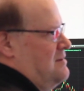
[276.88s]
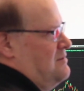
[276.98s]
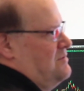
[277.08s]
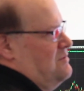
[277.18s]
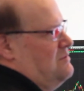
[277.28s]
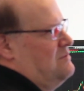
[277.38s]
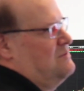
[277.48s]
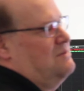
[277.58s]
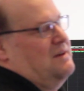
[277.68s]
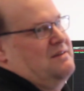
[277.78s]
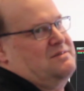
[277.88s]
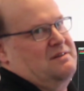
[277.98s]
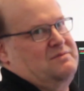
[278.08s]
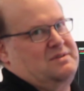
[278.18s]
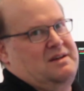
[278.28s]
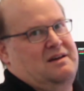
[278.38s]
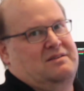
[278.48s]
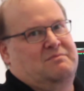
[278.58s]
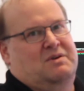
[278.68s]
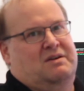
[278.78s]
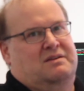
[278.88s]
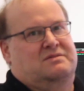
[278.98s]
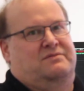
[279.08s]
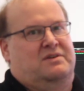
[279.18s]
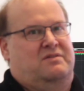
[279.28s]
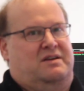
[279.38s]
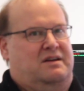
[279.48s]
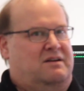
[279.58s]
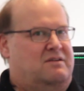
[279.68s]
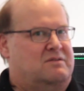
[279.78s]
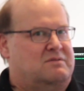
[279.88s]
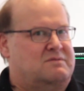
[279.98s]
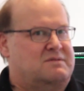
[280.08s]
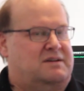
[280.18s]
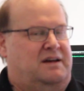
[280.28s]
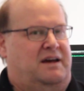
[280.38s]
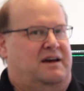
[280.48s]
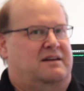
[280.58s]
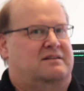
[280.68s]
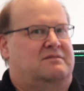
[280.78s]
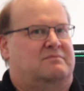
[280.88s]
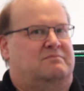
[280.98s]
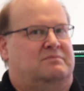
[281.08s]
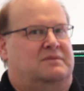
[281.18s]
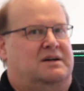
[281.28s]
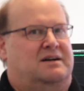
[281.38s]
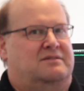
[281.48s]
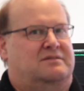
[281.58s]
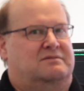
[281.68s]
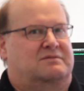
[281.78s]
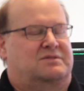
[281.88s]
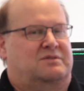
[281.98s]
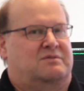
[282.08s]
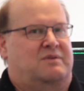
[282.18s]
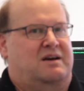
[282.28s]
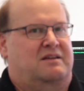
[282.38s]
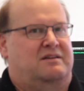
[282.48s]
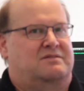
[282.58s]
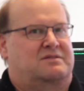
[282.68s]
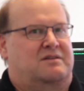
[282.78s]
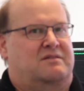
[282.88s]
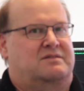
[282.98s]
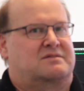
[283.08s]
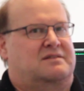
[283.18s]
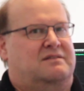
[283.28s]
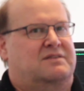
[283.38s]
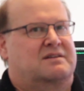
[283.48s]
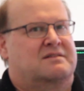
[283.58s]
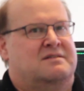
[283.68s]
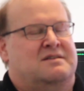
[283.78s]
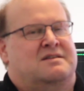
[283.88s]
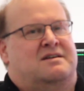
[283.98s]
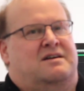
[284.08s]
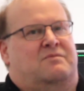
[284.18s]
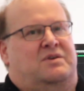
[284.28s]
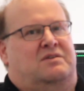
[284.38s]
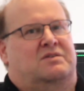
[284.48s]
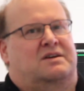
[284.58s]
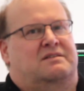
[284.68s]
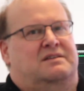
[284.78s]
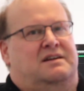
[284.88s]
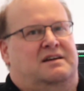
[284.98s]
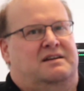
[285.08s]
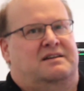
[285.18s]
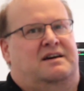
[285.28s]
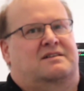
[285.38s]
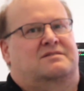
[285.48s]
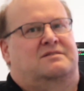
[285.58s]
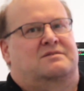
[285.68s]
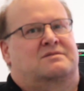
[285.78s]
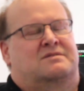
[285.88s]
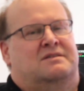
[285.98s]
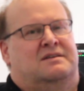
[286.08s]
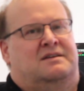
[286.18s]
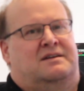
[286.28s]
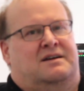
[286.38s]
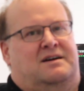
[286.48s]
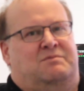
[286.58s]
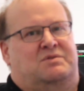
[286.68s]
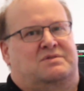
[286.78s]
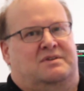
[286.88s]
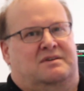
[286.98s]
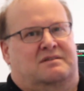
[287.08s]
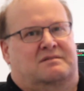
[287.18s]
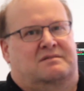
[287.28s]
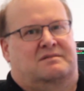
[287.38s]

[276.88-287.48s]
So as I've said, the market's very narrow, and so the rallies are deceiving. When you look at the indexes, you're seeing